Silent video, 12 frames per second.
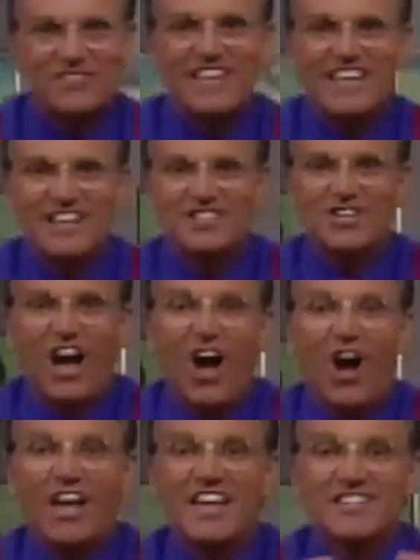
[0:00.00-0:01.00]
These
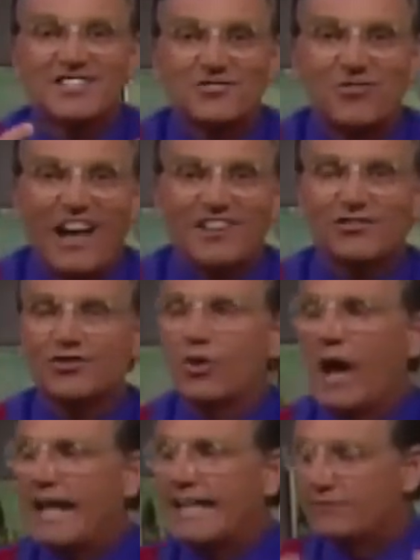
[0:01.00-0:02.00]
are heated right
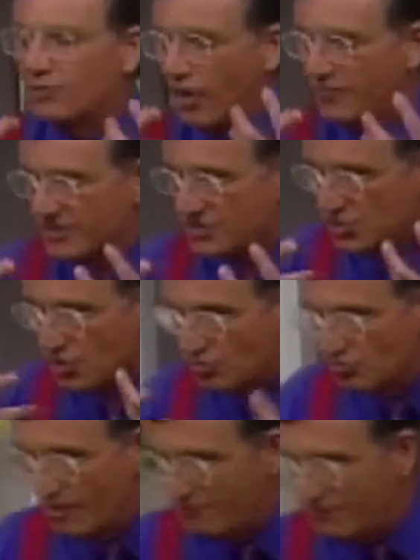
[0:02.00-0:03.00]
through, and they've got this
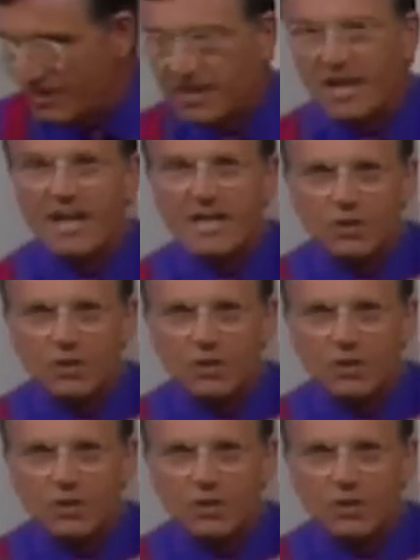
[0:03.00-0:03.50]
terrific,